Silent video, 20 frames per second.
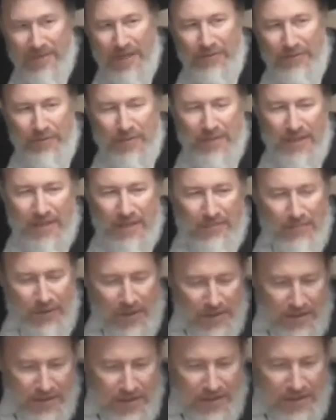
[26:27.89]
like we say in
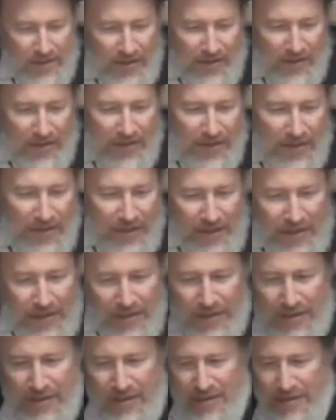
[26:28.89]
Bircas Torah.
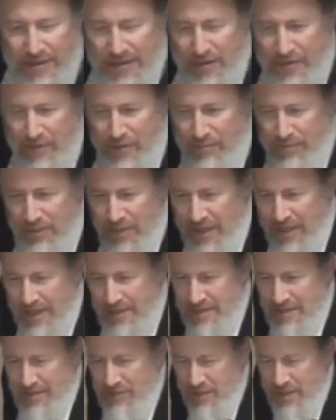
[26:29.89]
You have
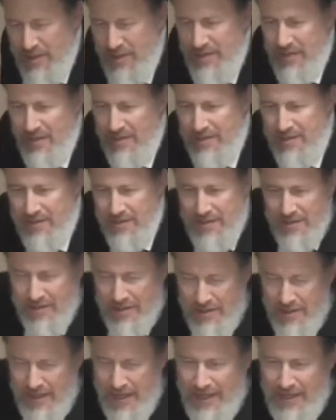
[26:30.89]
planted within us
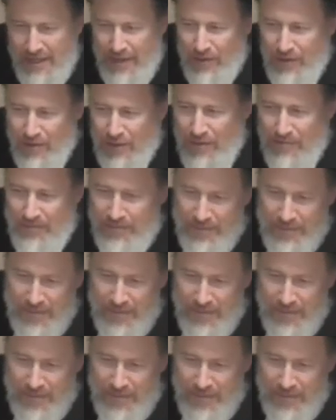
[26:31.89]
Haye Olam,